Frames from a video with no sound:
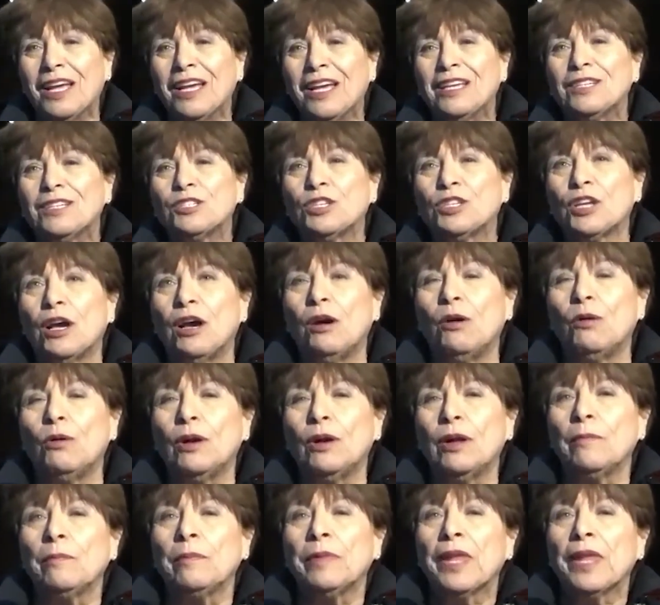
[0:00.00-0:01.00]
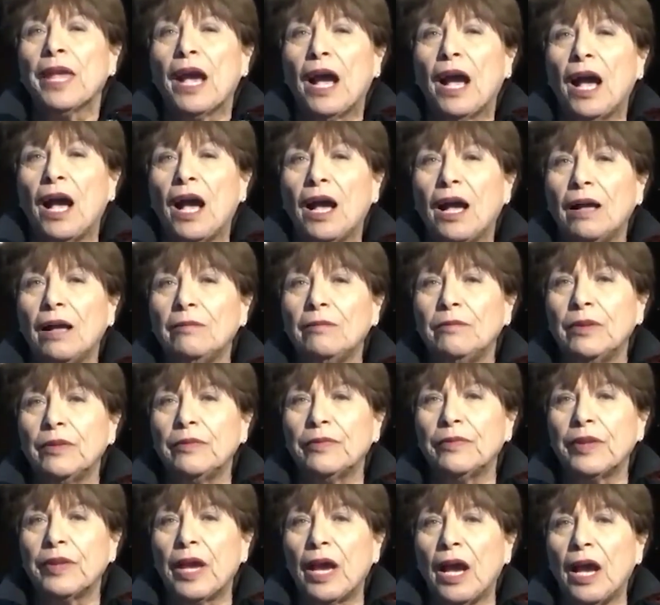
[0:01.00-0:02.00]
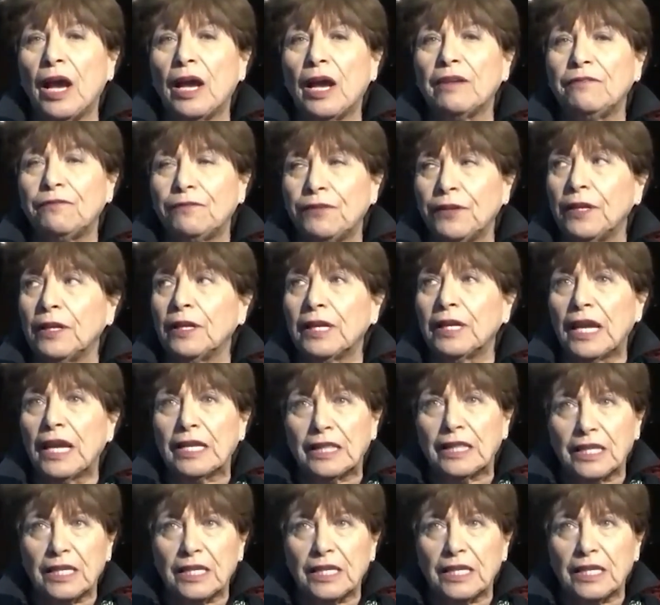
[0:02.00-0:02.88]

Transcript: So I feel like